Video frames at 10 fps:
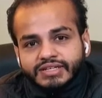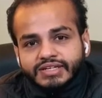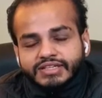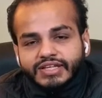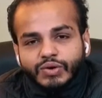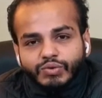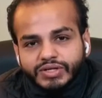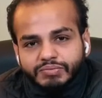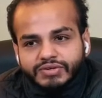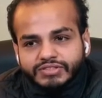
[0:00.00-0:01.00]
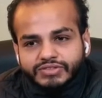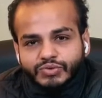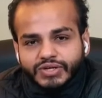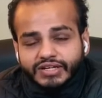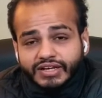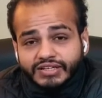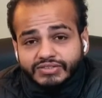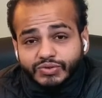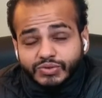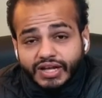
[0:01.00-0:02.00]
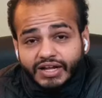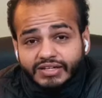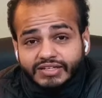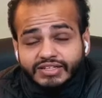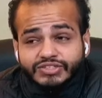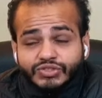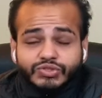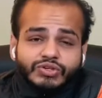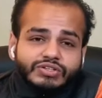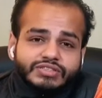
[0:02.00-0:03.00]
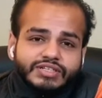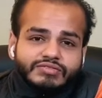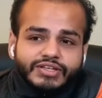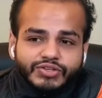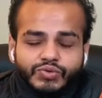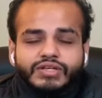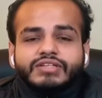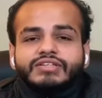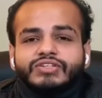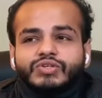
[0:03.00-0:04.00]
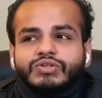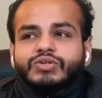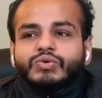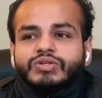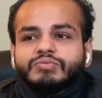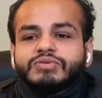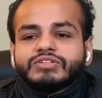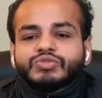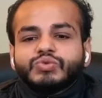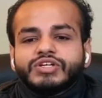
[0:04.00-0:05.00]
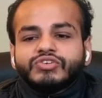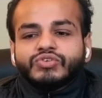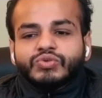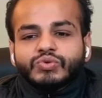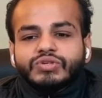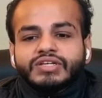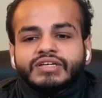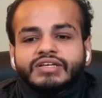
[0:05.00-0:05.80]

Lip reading: The only person who can do that is you yourself. Like you're the only person who can truly